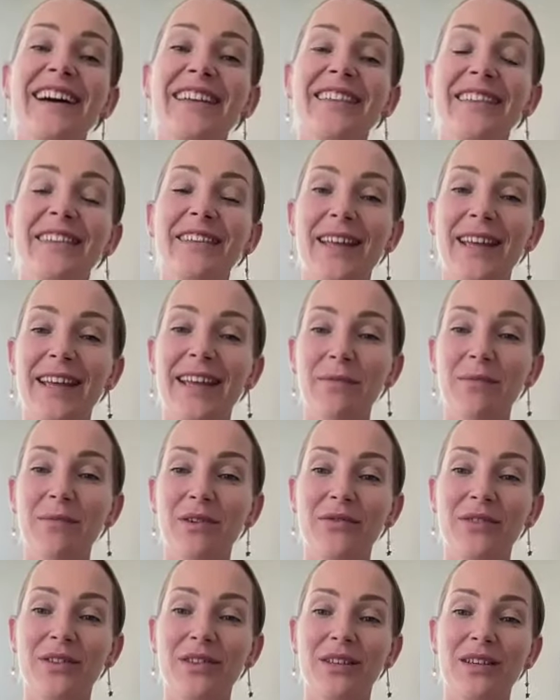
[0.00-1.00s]
The name
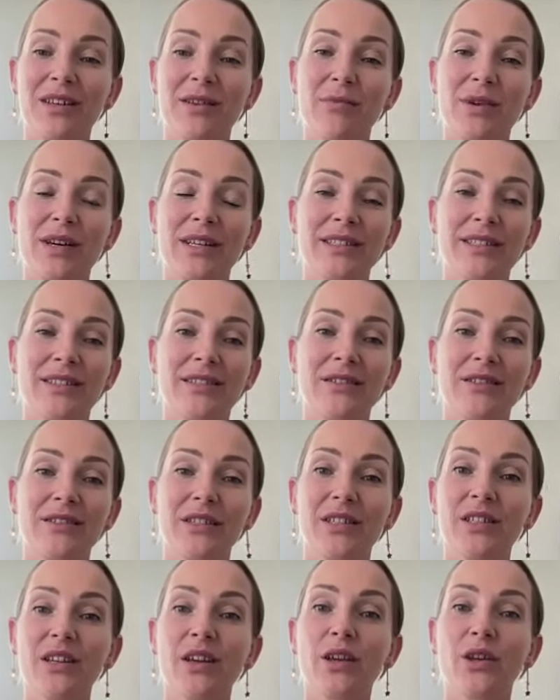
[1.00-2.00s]
of the master
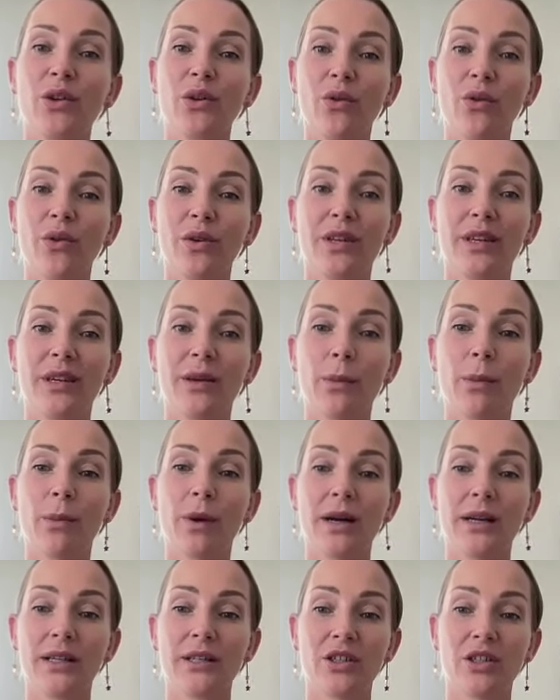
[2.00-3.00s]
is Yogi
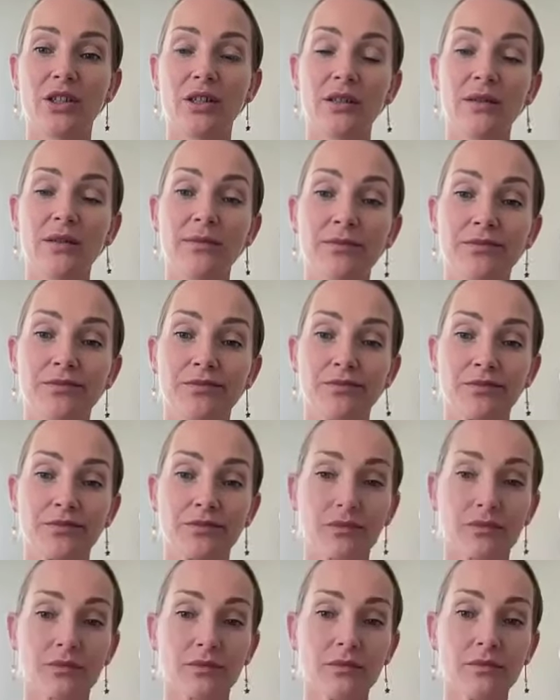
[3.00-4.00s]
Bhajan.
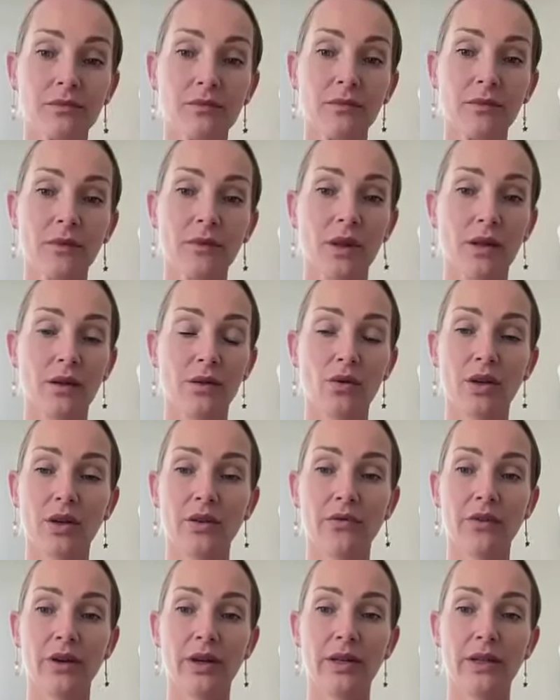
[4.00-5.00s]
You can
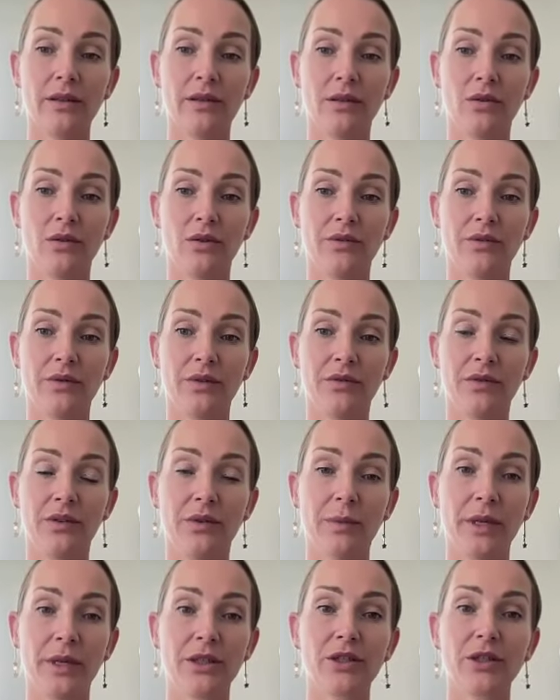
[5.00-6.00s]
find a lot of
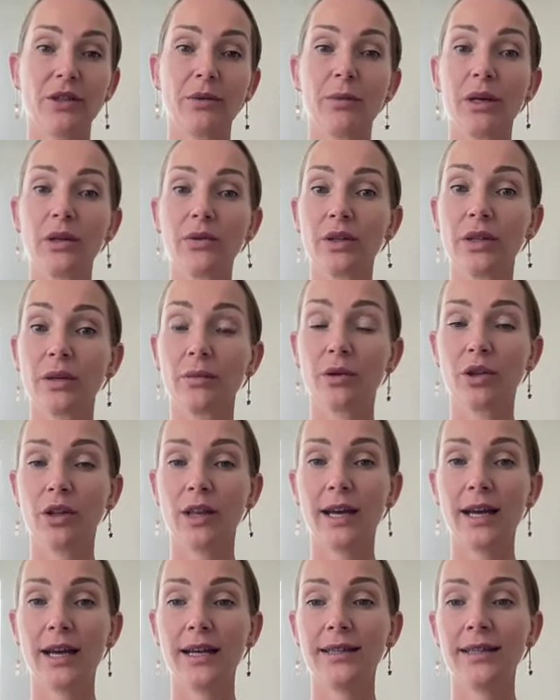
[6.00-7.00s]
information about him
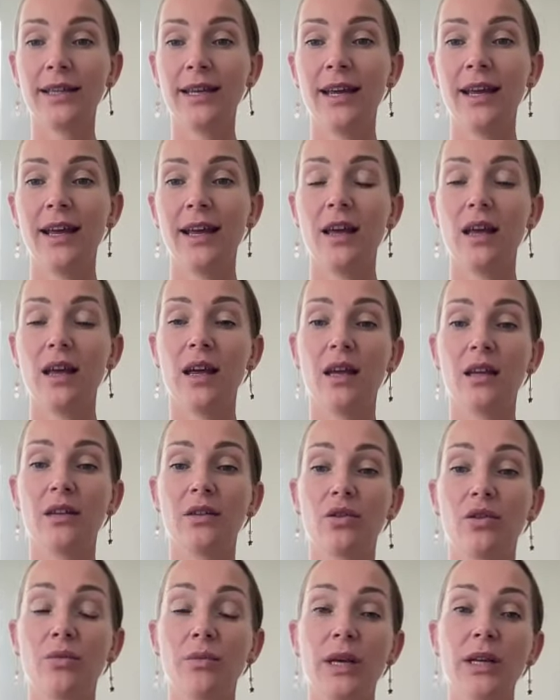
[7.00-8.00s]
online,
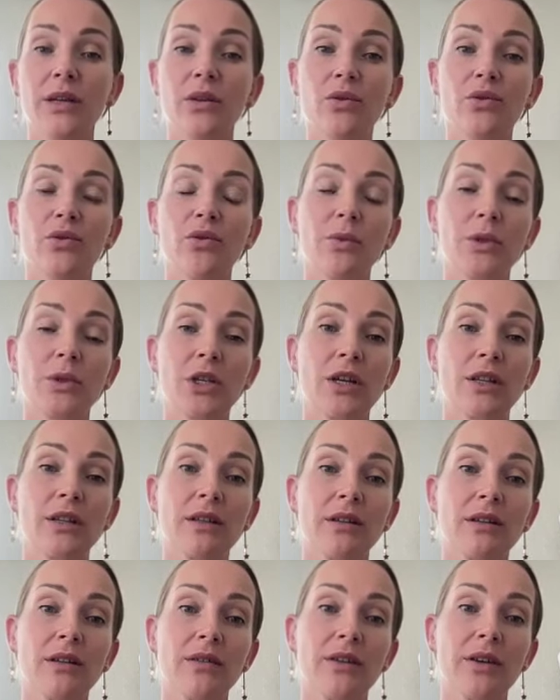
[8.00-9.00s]
and on my YouTube
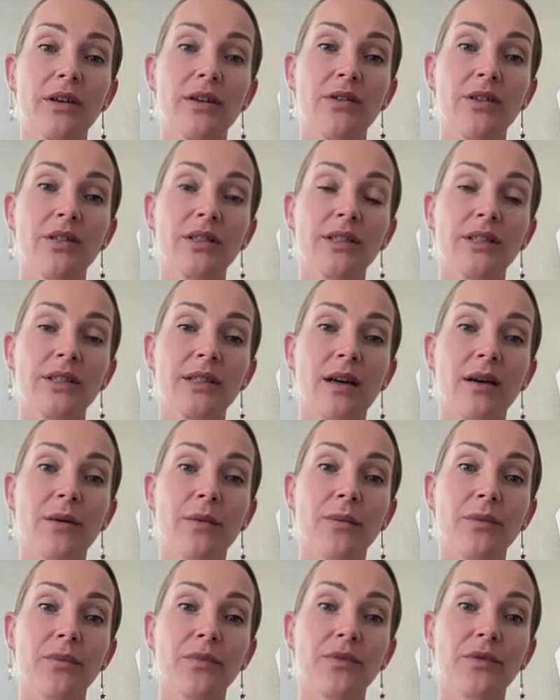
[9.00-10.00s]
channel there are
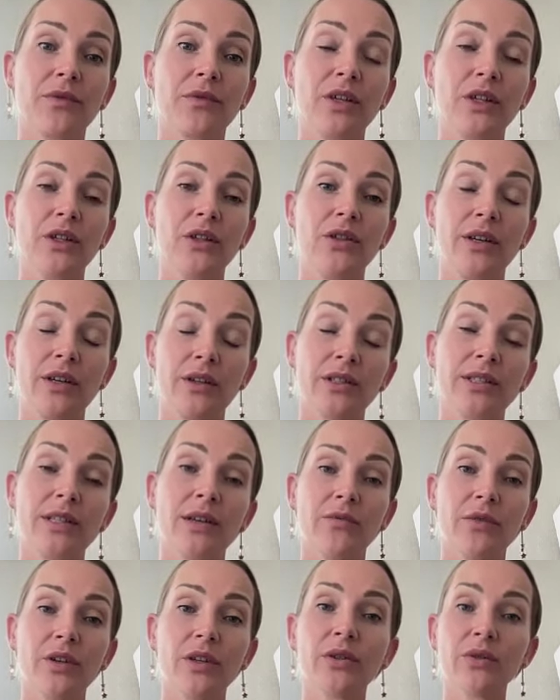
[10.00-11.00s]
some
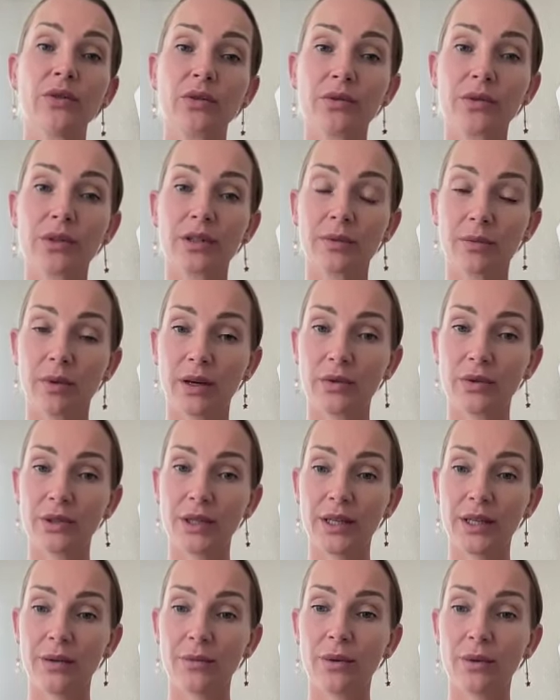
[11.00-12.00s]
videos about
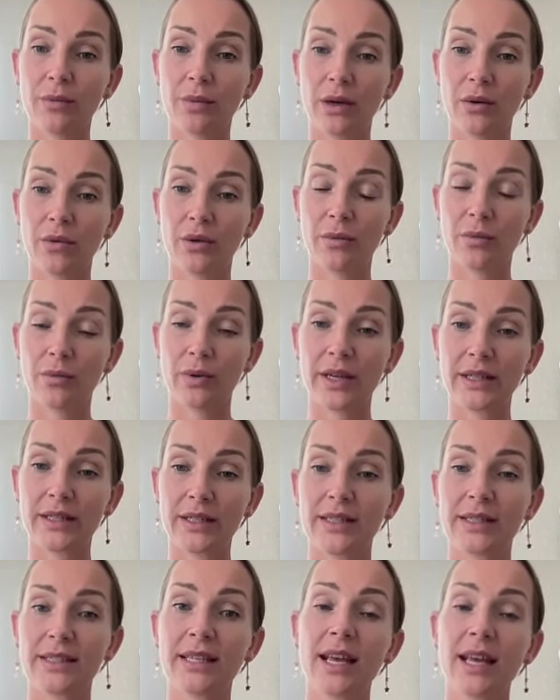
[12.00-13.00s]
him, about the
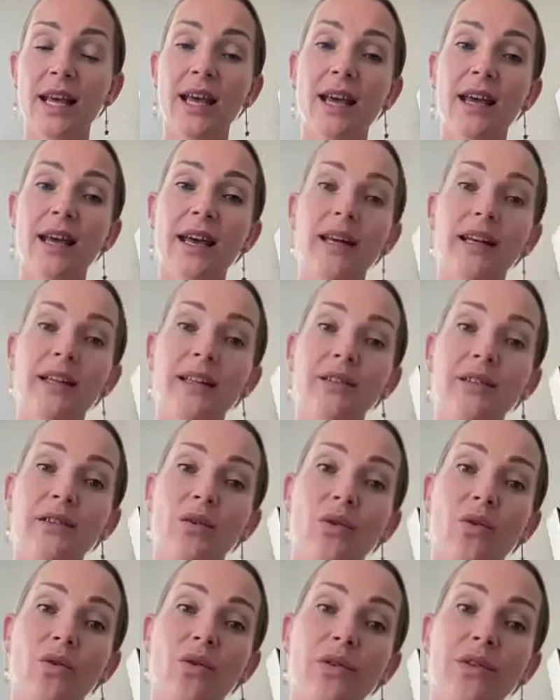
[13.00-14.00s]
practice, and
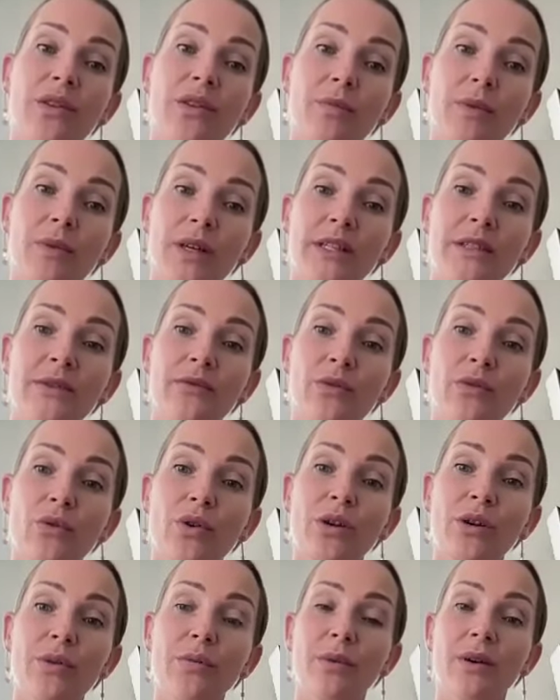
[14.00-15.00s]
on the
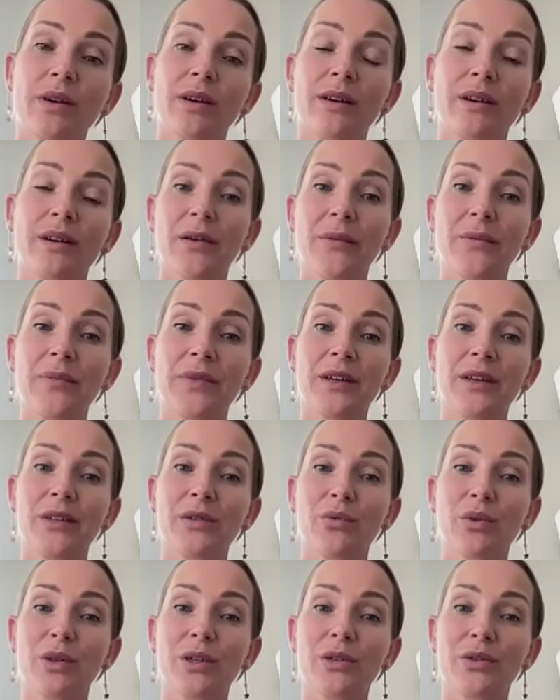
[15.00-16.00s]
platform
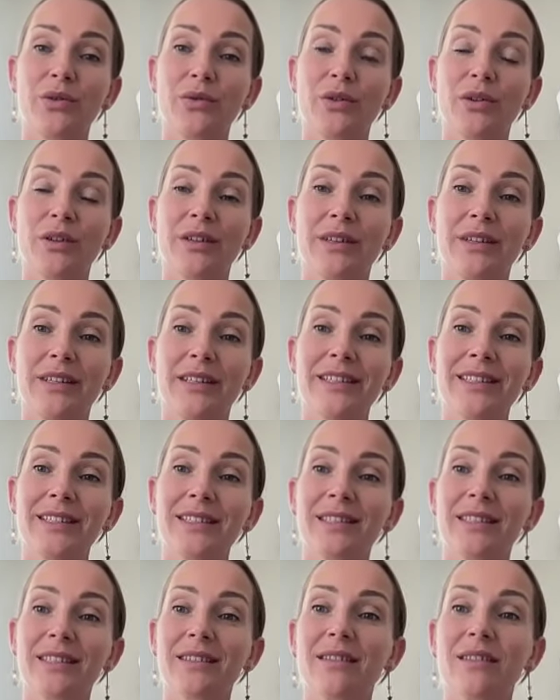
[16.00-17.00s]
that we are doing
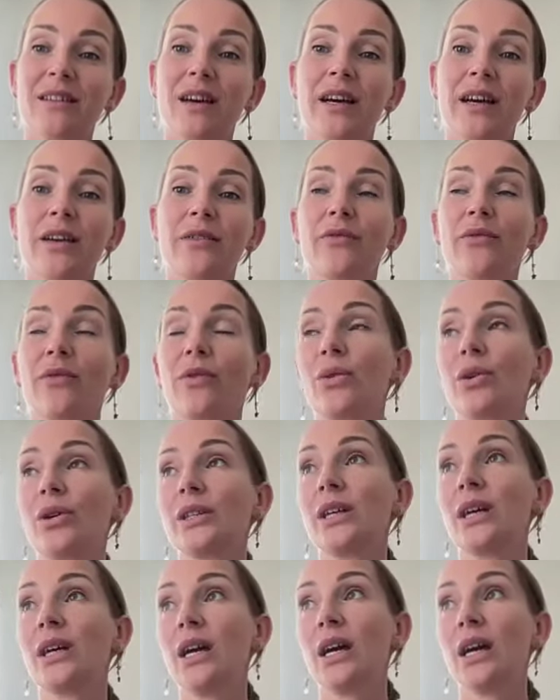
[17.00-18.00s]
this live
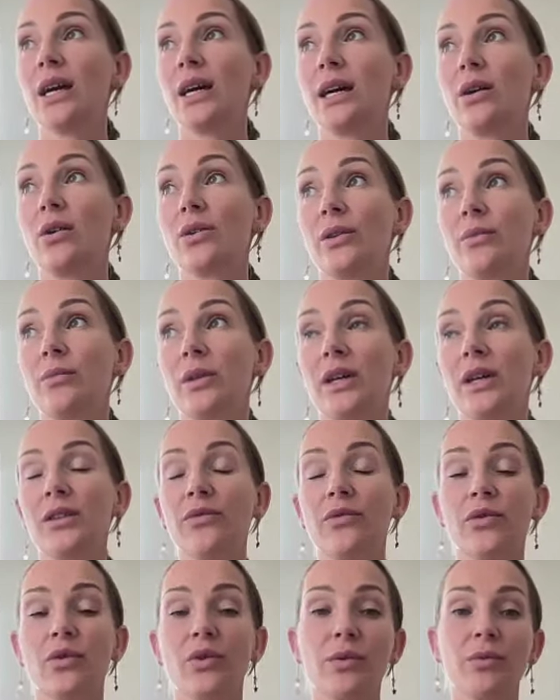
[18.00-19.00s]
on the
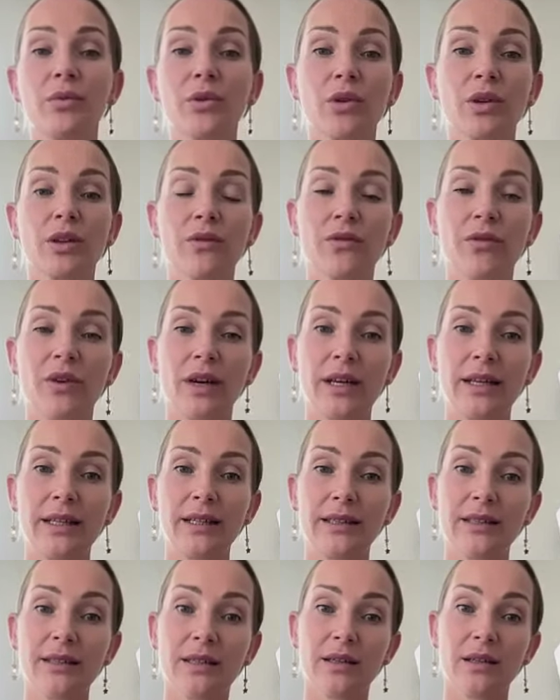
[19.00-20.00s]
platform you can
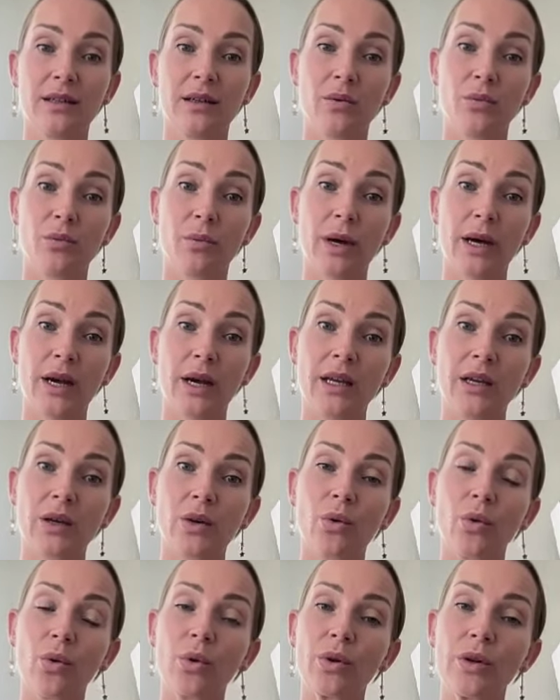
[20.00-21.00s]
find my
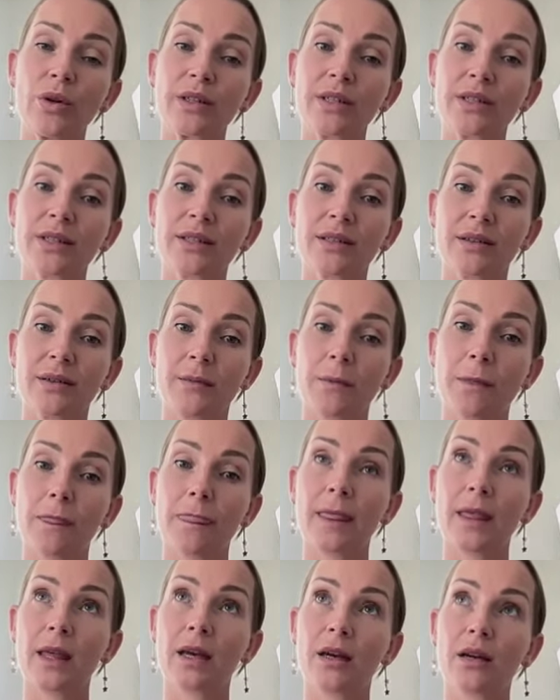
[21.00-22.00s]
course
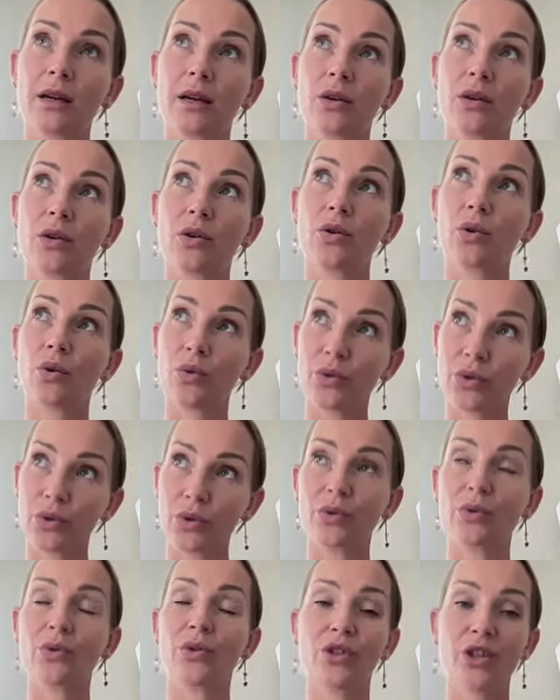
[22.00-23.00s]
Growth
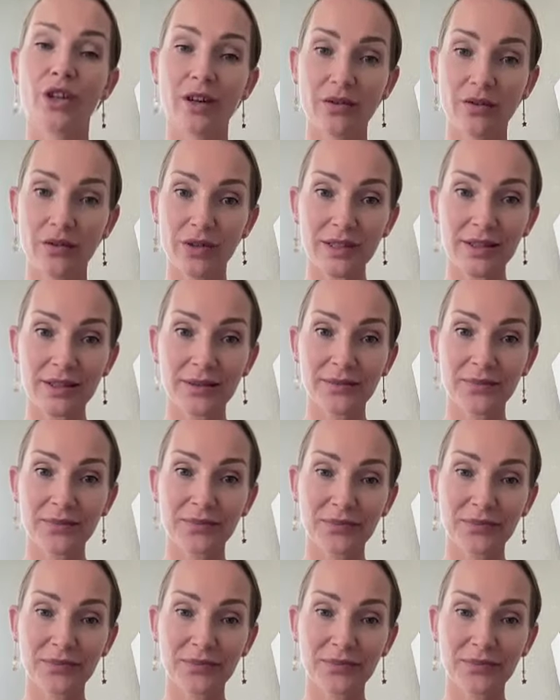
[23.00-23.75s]
Through Your Chakras,